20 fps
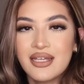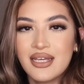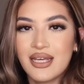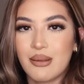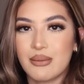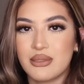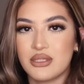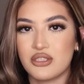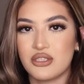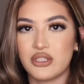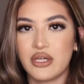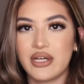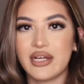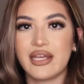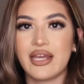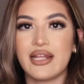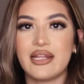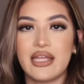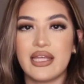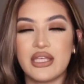I'm still trying to
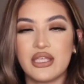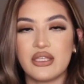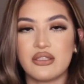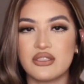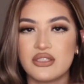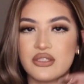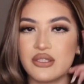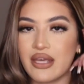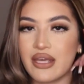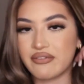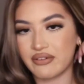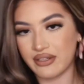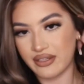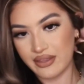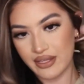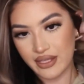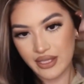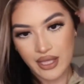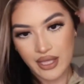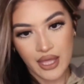get like used to
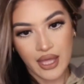everything.